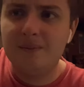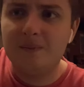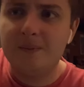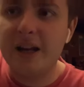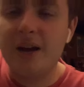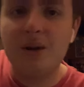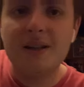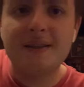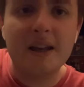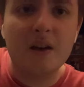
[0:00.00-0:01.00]
But
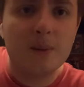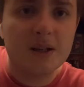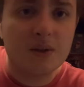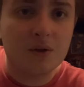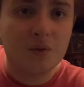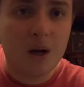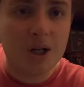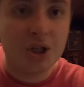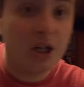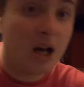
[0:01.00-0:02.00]
anyways, thank you everybody so much for
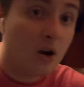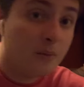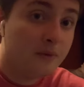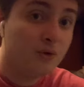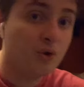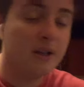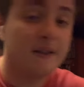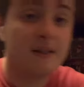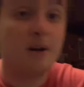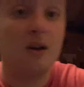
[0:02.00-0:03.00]
watching. I hope you enjoyed.
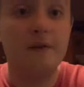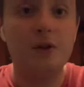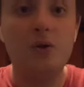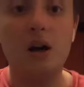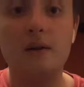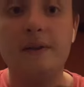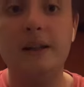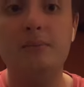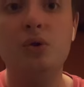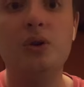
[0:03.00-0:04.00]
This is my review of
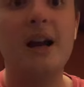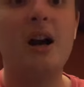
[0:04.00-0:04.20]
the Moon Knight